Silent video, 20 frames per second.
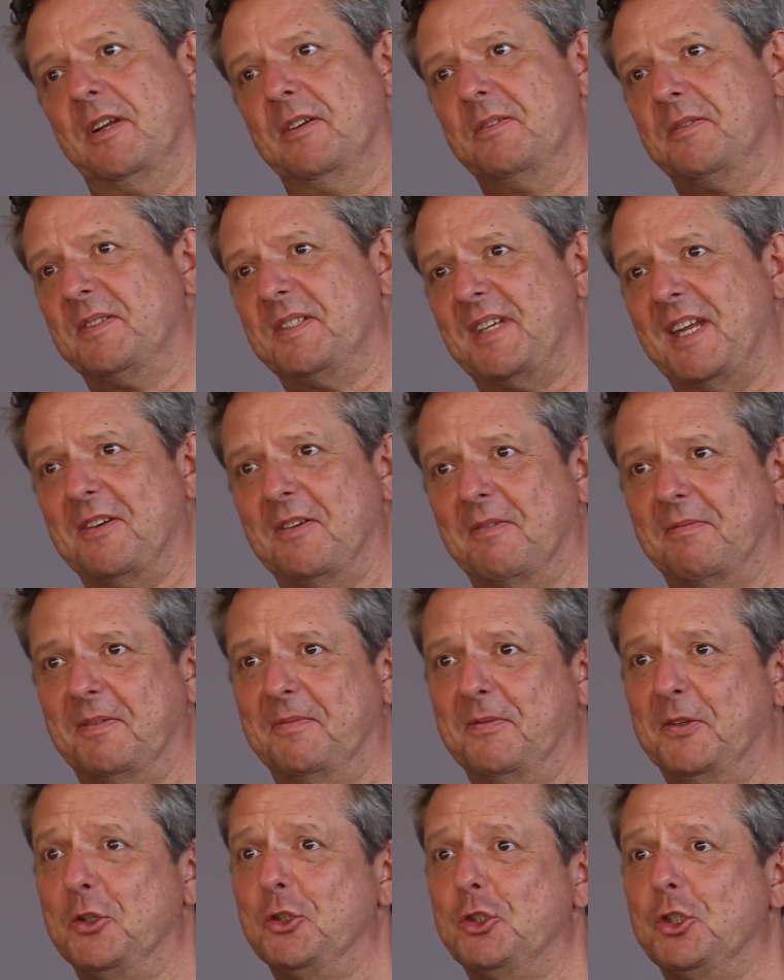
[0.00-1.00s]
send off a
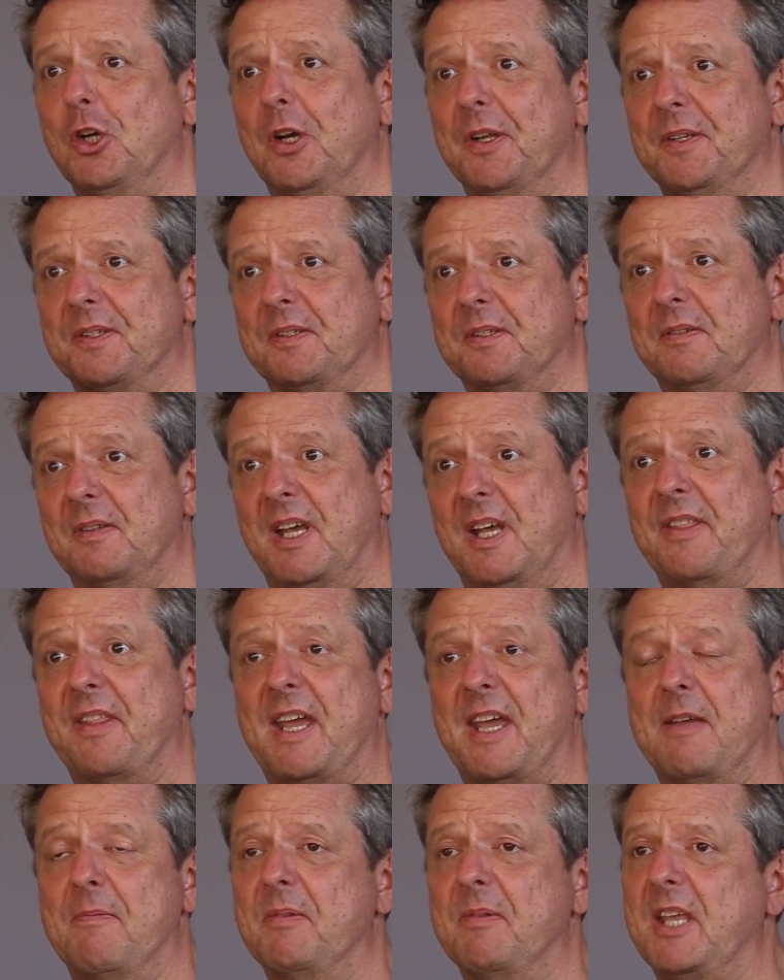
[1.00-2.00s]
few shots, and
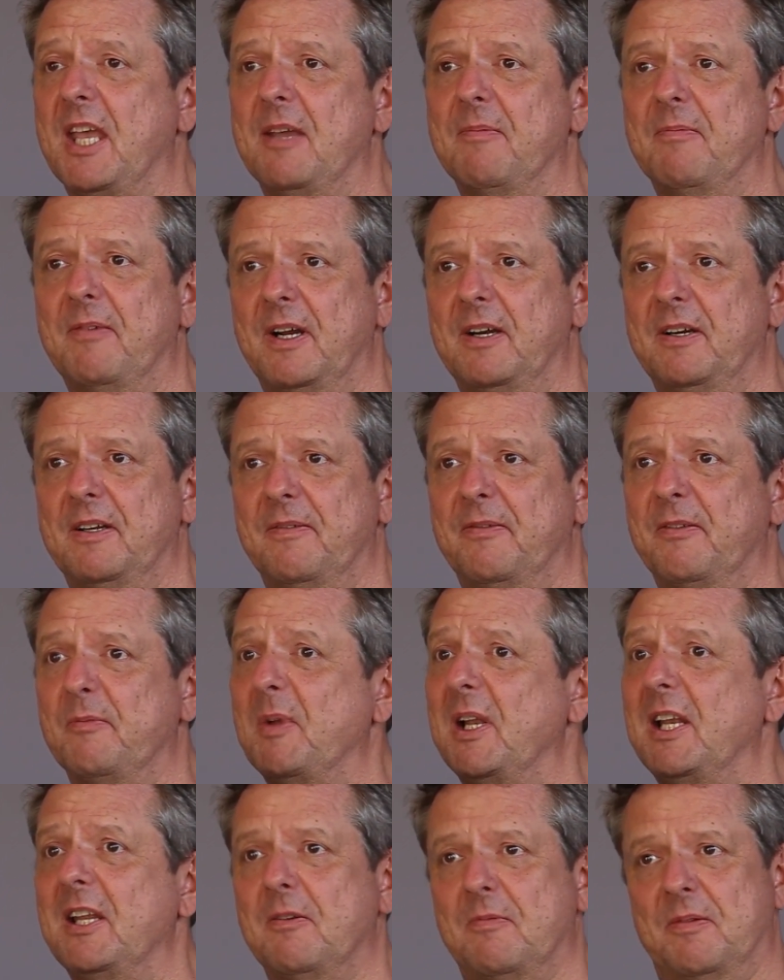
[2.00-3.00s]
they became very
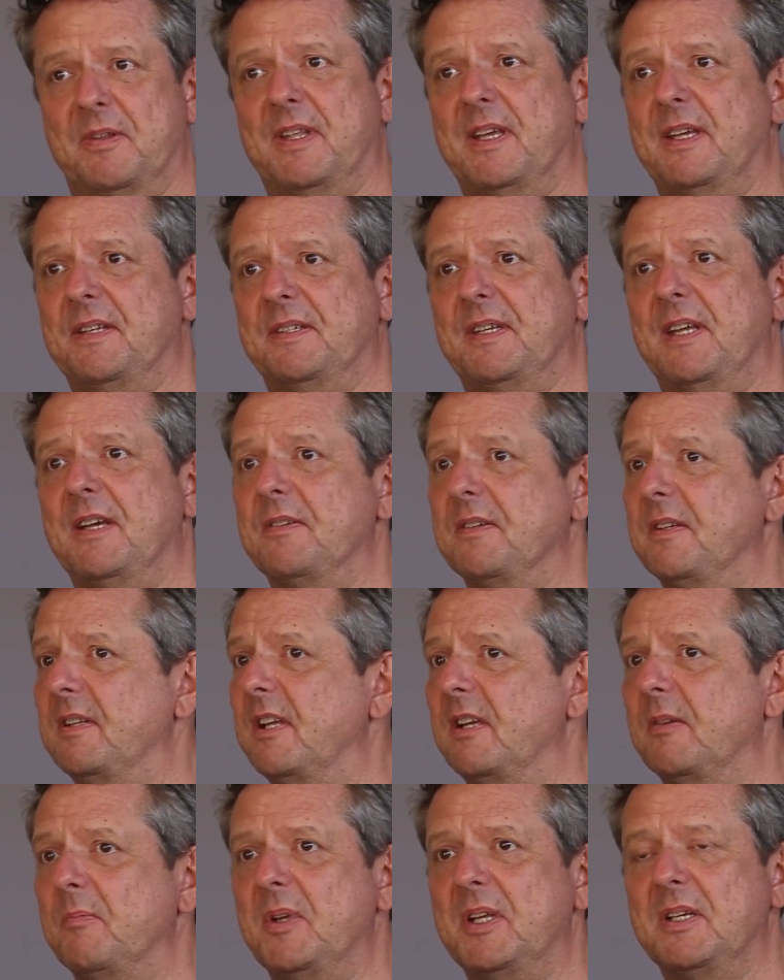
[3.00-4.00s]
familiar with that sound, and
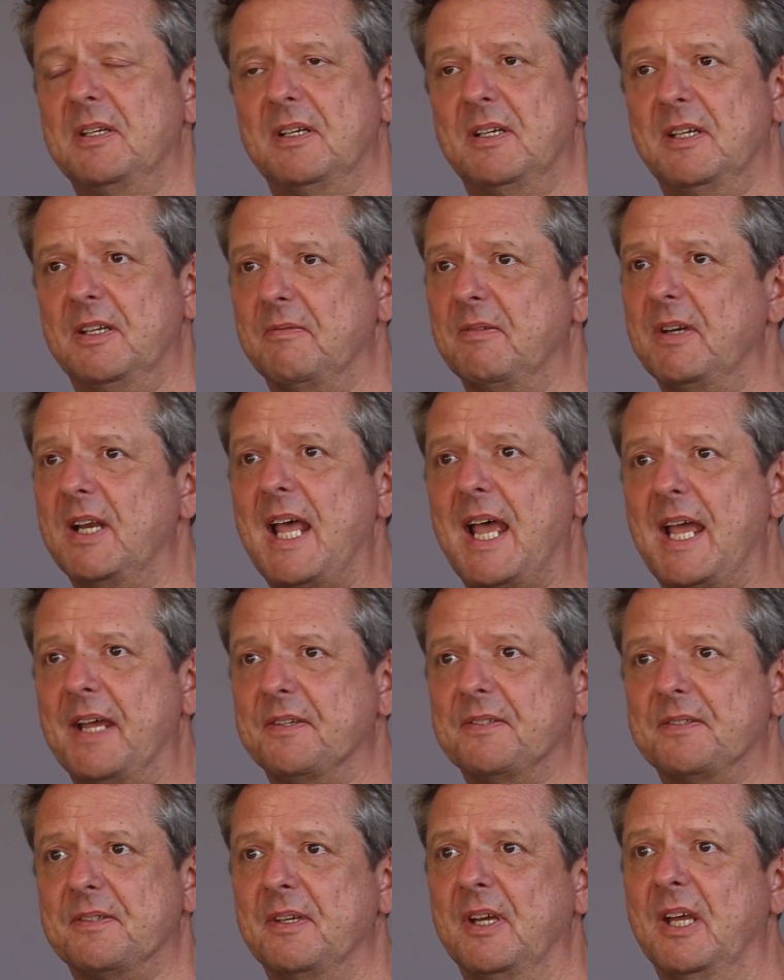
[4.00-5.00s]
they immediately
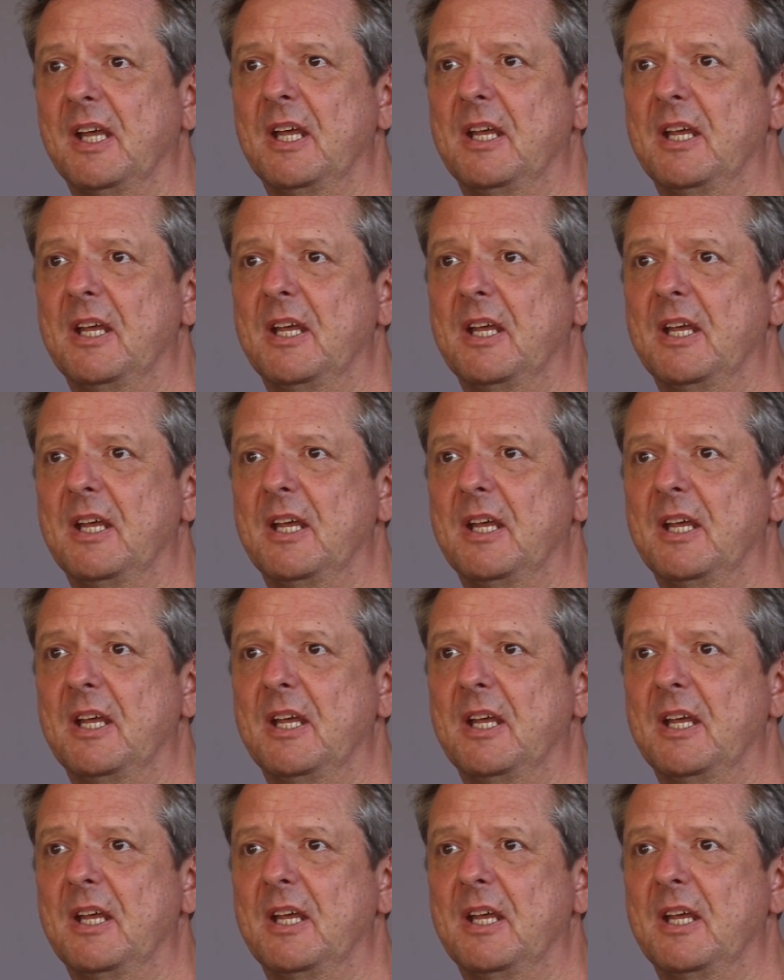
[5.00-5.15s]
relaxed.